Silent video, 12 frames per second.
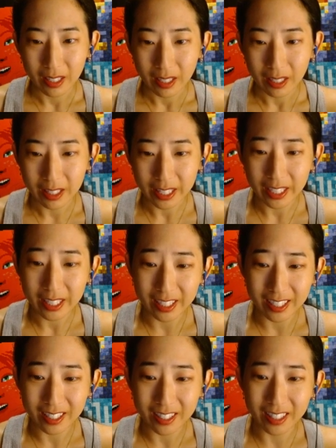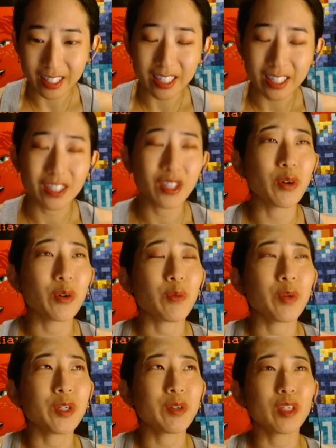So
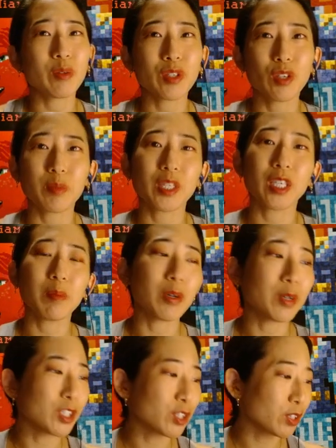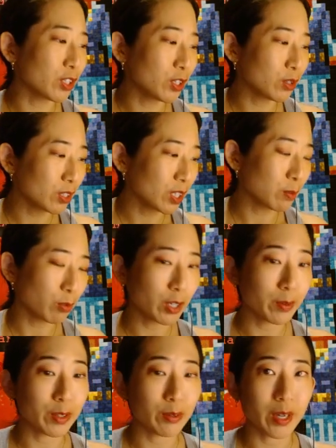what you can do with kumihimo is you can use the
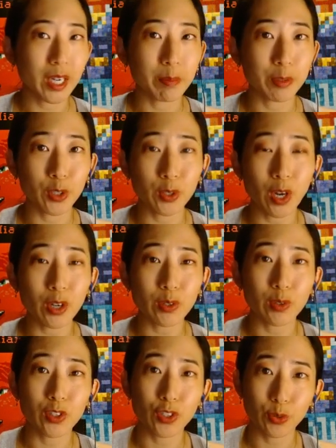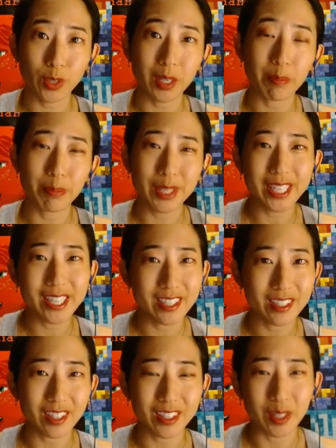embroidery thread, but you can also string
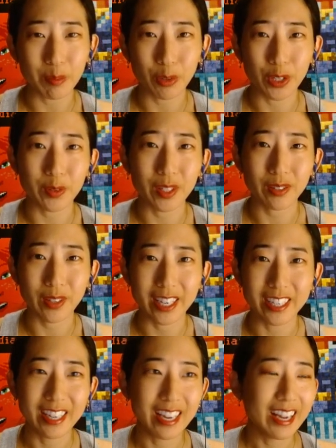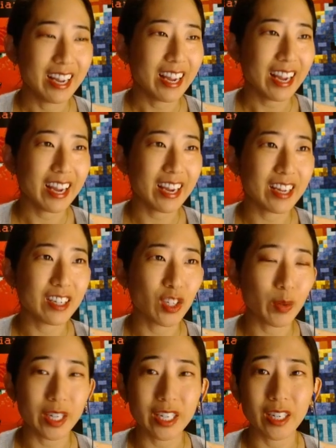beads on the embroidery thread. And so
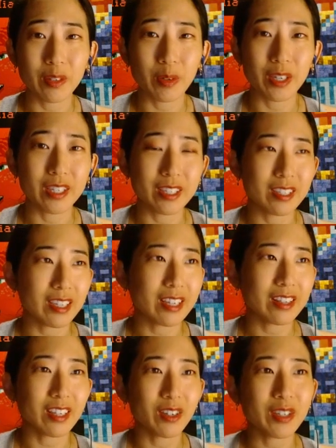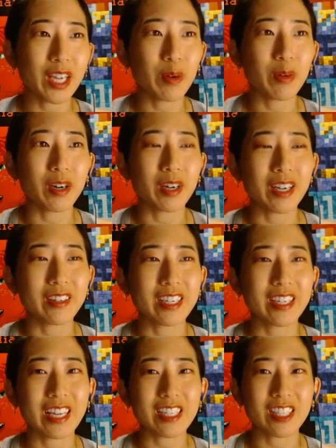what I did was I thought, okay, well, I'm going to
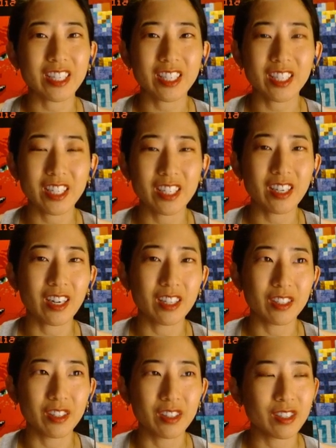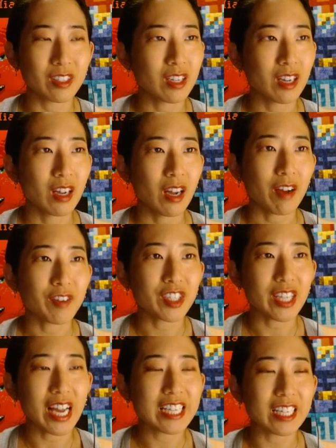get 16 colors of
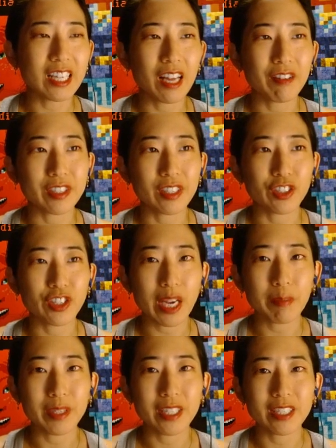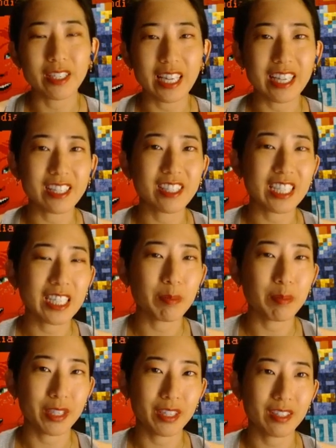size 11 Japanese glass seed
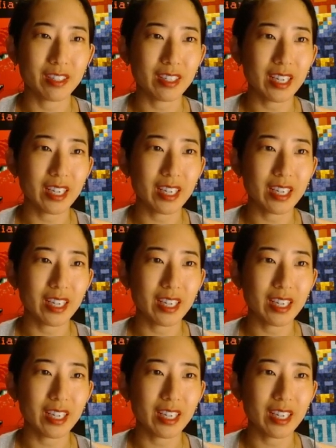beads.